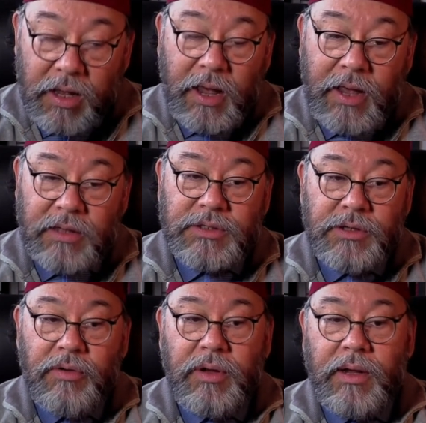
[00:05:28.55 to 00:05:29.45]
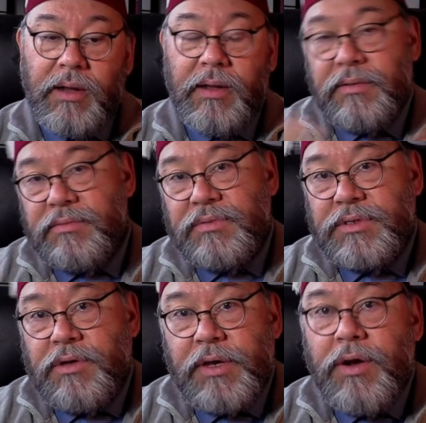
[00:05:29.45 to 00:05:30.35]
And so, it,
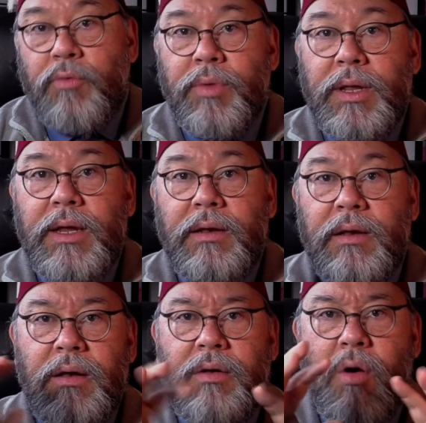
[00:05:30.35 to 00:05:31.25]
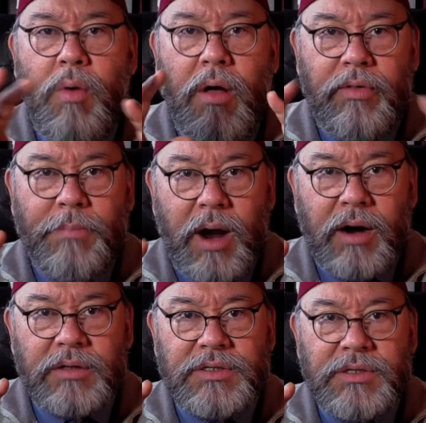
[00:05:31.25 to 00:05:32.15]
so they don't really know all the
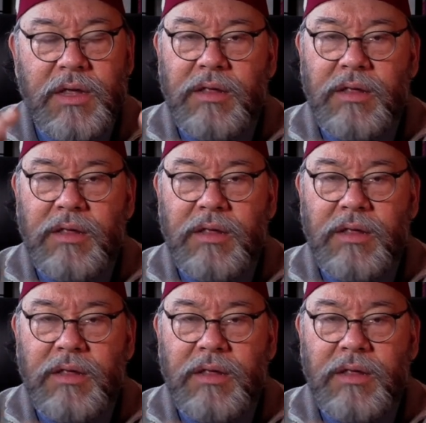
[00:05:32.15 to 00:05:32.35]
parts.